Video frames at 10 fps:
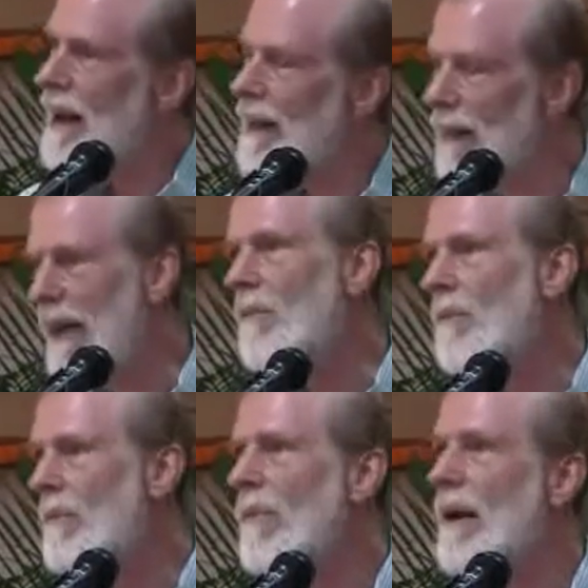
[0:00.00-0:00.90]
they've
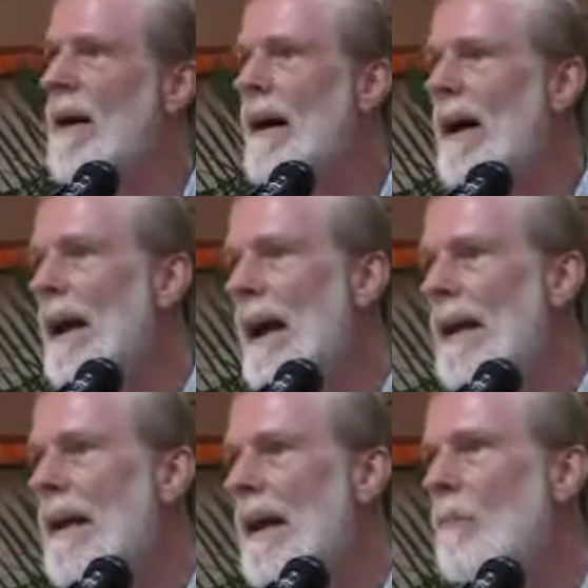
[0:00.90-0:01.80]

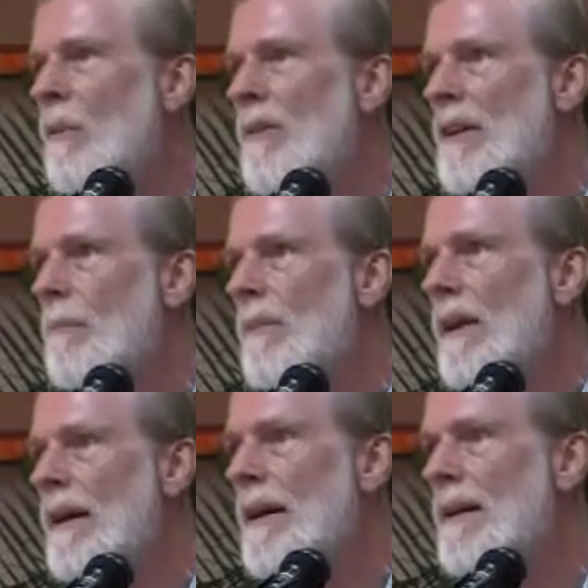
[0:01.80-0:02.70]
ended up with something
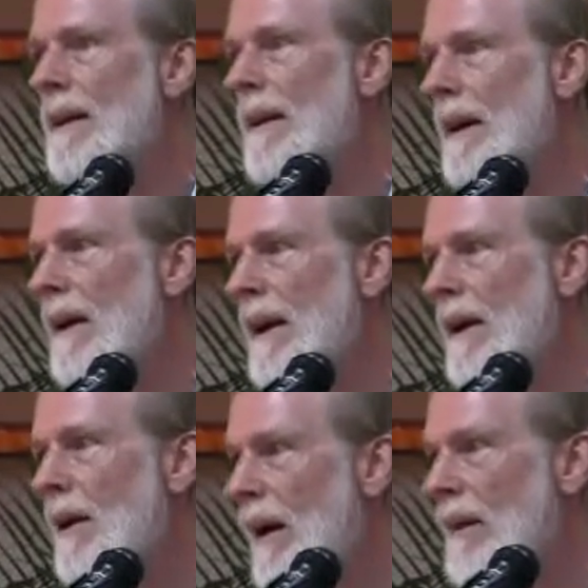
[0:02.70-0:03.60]
that
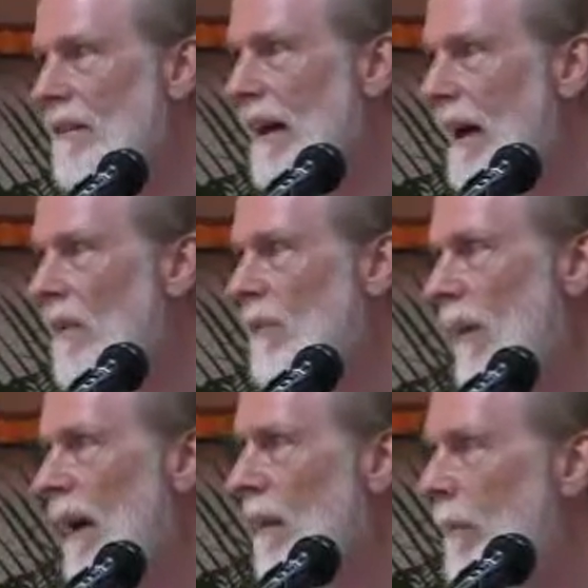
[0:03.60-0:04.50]
cannot
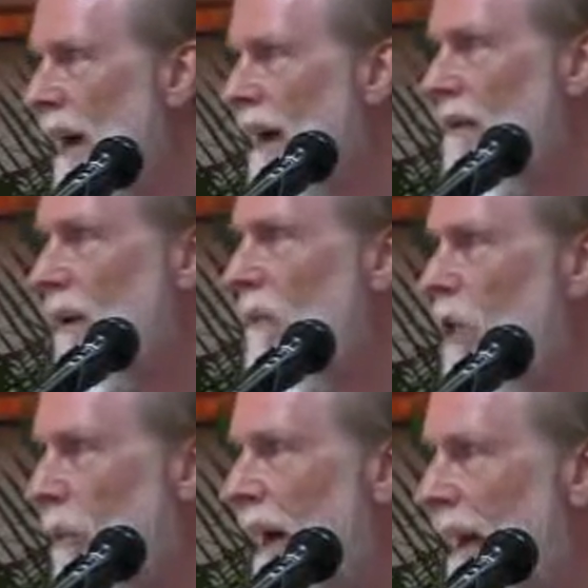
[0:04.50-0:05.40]
satisfy the mass of
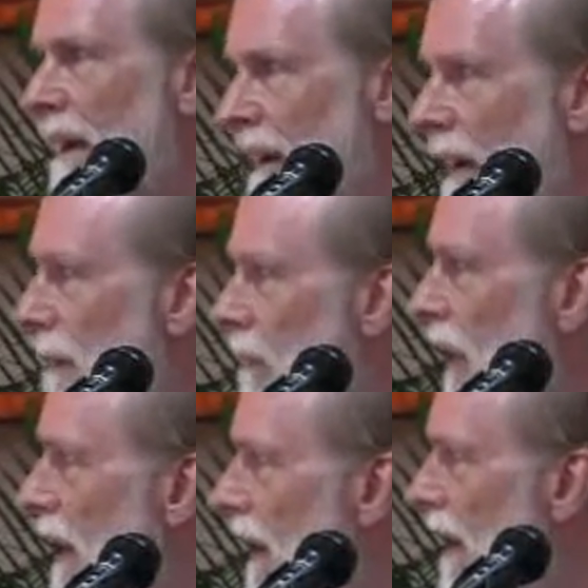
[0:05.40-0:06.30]
humanity.
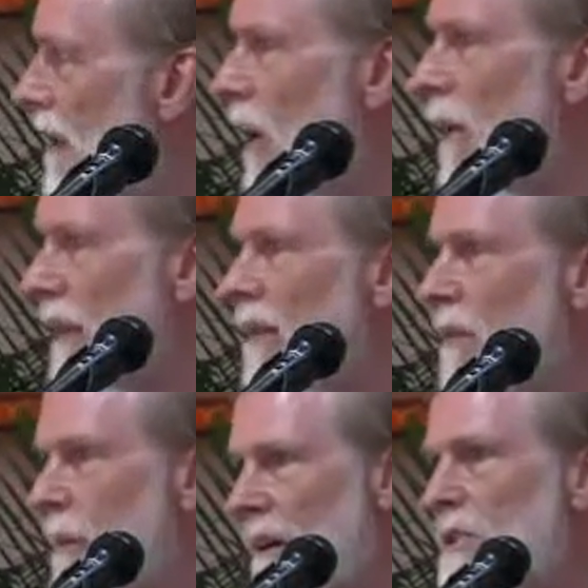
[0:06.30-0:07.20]
So the
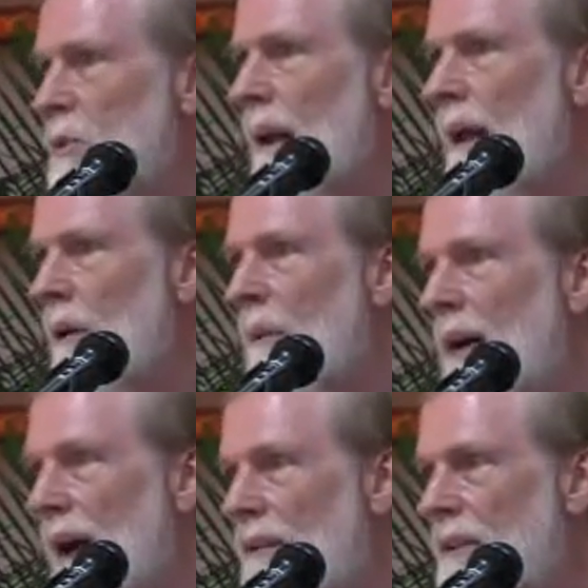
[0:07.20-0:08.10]
spiritual element
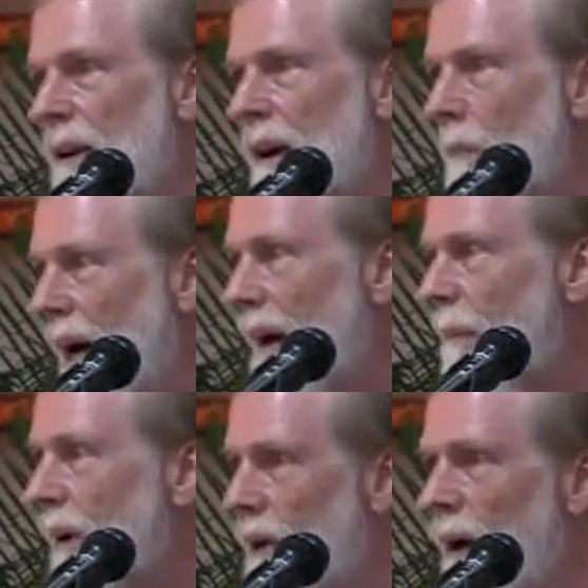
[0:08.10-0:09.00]
has to come back,
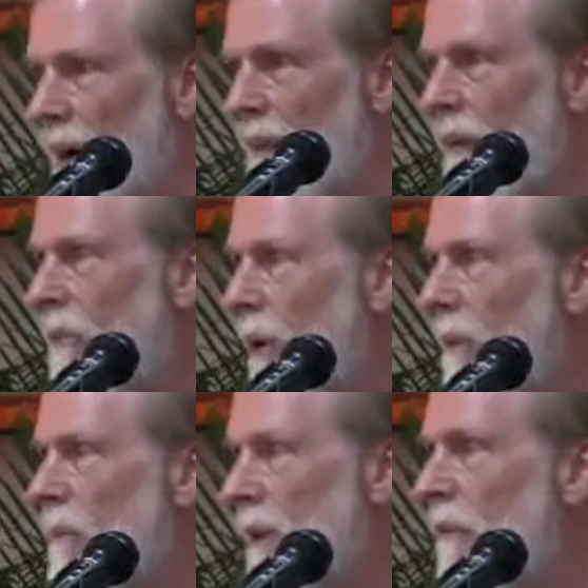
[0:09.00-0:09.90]
but not in the
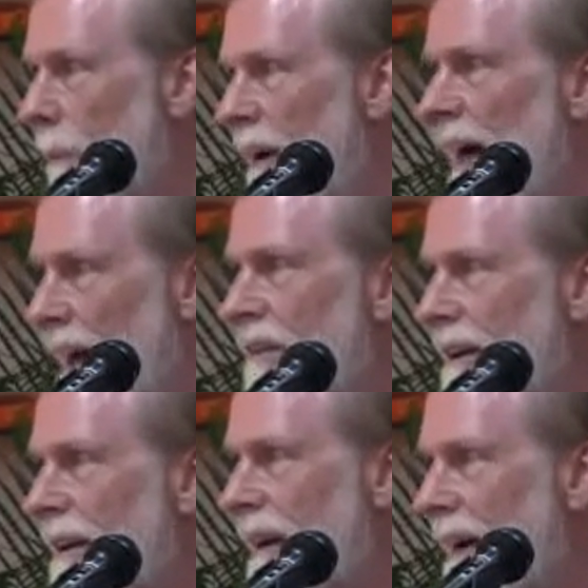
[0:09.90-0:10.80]
forms of the
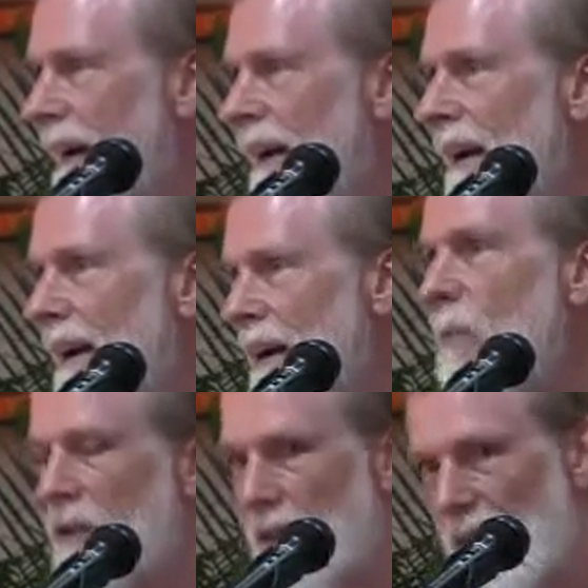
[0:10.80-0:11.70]
past. It's
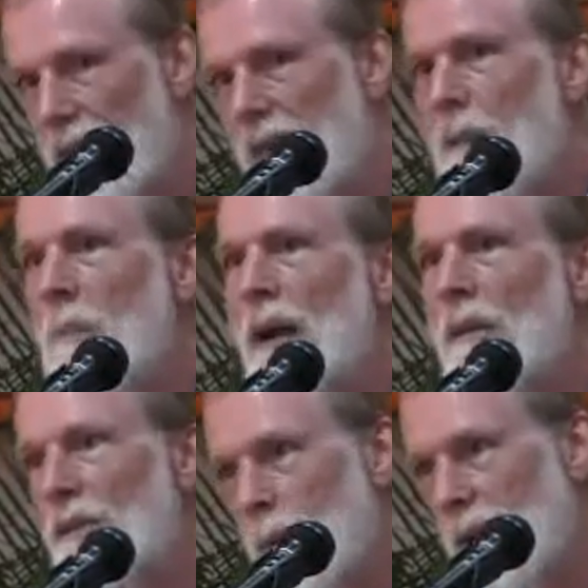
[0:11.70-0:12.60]
precisely by the
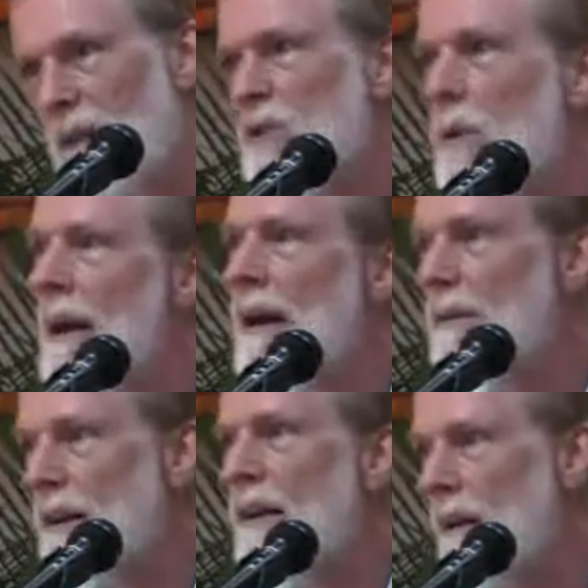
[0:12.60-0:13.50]

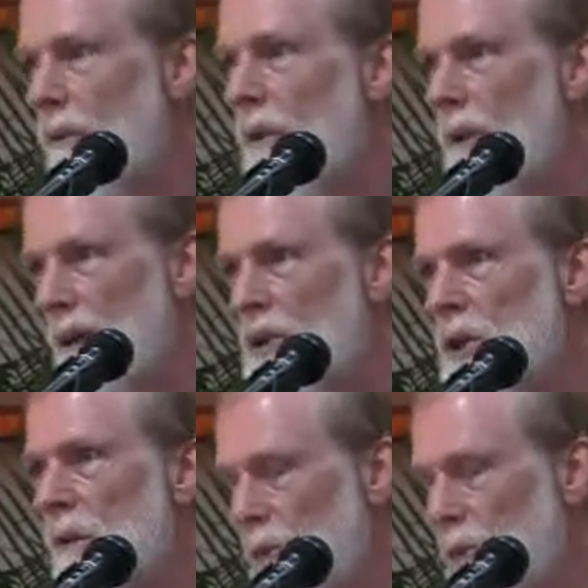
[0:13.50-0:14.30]
spiritualizing of the religion of